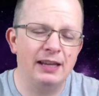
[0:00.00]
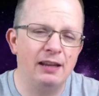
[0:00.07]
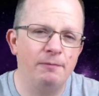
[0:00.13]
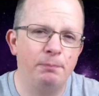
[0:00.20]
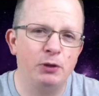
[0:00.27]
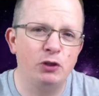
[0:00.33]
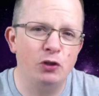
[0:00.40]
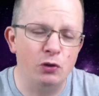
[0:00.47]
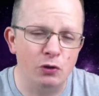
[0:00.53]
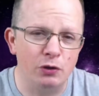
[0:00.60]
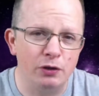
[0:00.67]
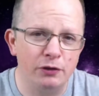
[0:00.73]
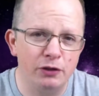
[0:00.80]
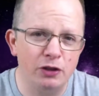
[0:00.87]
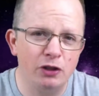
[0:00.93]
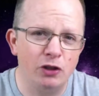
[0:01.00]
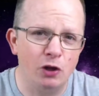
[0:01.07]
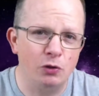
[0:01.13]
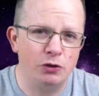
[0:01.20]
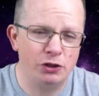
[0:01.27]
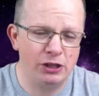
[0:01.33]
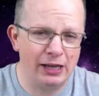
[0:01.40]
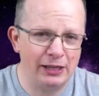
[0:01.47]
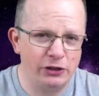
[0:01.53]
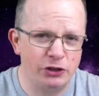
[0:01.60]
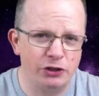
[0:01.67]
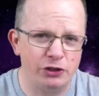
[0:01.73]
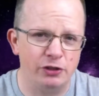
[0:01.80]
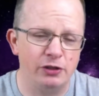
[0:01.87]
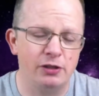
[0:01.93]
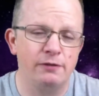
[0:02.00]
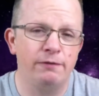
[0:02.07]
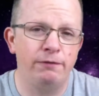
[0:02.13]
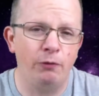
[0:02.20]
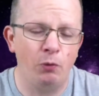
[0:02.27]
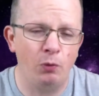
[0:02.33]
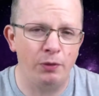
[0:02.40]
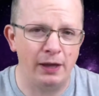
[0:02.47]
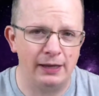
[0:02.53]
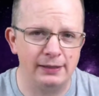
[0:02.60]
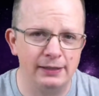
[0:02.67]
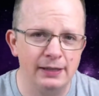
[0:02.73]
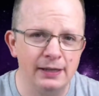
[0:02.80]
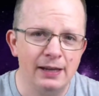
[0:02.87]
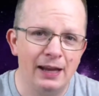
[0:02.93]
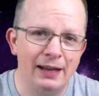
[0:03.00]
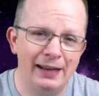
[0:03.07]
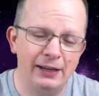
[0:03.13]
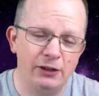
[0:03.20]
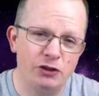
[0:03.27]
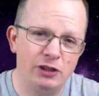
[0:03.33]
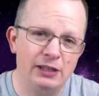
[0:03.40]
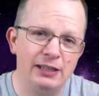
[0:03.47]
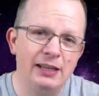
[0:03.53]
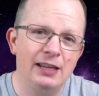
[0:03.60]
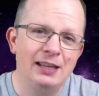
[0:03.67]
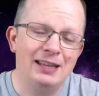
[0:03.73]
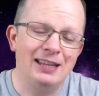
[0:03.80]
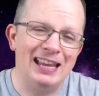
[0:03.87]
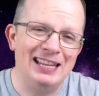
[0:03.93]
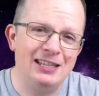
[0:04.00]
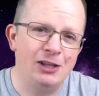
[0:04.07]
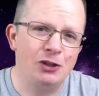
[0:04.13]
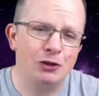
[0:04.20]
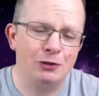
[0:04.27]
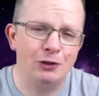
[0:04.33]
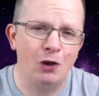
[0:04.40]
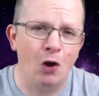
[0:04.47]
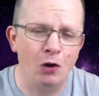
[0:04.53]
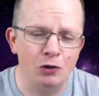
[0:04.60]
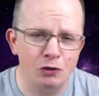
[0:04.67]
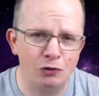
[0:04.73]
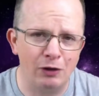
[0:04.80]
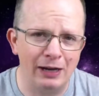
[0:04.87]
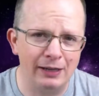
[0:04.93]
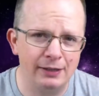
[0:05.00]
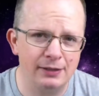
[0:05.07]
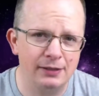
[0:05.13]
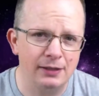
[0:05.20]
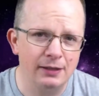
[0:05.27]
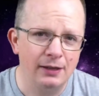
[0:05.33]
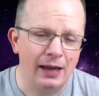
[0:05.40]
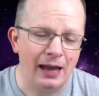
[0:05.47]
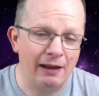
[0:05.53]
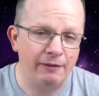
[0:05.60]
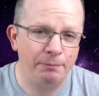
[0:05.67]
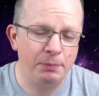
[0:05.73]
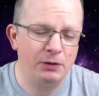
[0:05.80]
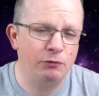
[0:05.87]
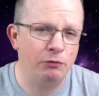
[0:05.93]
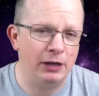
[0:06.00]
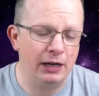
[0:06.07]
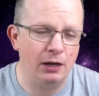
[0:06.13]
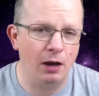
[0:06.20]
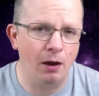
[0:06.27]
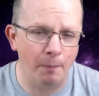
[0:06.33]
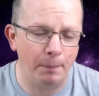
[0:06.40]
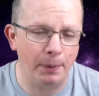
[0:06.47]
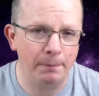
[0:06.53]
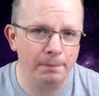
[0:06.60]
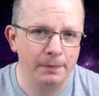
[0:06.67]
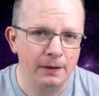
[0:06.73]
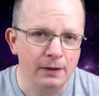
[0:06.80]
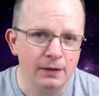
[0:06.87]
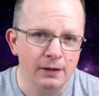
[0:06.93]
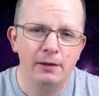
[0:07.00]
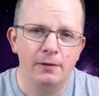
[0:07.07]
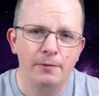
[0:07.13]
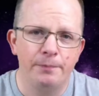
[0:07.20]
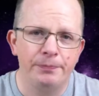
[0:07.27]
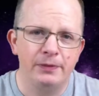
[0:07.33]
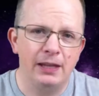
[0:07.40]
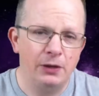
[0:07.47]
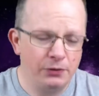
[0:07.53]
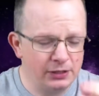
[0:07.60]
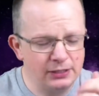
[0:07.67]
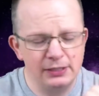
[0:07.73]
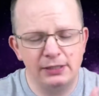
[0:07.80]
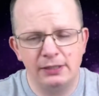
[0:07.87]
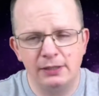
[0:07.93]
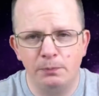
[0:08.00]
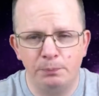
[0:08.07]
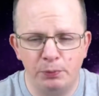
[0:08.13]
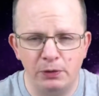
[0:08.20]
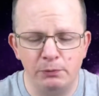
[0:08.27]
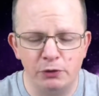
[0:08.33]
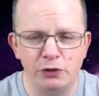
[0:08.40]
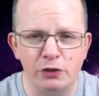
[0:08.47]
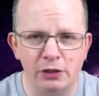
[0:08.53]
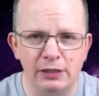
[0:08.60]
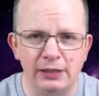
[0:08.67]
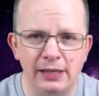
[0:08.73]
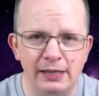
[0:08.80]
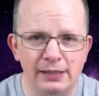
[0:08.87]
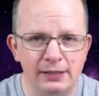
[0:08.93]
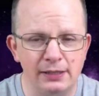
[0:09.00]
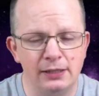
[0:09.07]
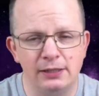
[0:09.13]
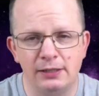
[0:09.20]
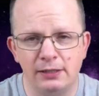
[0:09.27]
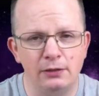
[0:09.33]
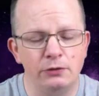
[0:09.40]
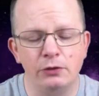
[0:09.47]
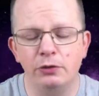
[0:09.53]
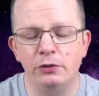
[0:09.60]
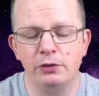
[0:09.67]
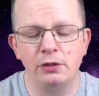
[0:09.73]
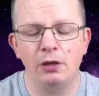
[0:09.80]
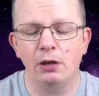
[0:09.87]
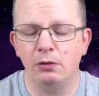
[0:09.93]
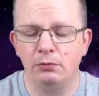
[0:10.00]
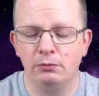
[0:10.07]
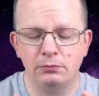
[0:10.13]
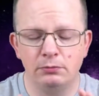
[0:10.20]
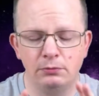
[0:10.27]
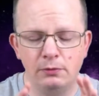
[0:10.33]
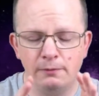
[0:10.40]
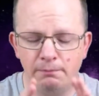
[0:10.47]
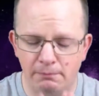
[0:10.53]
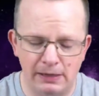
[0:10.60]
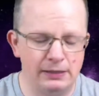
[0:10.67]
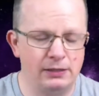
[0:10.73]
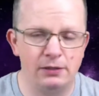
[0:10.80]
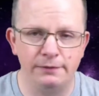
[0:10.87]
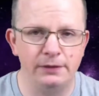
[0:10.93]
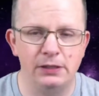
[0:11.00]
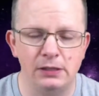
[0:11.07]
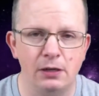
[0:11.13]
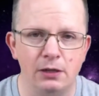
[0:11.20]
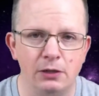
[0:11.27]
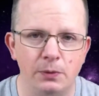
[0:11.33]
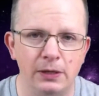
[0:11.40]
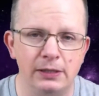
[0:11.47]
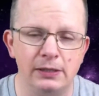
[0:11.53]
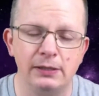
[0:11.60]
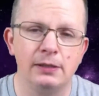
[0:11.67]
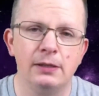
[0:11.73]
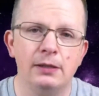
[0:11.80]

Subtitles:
have begun the negotiations for that, and actually, initial contracts have been written up. Now, this is still pretty much early days, and it still could go massively sideways.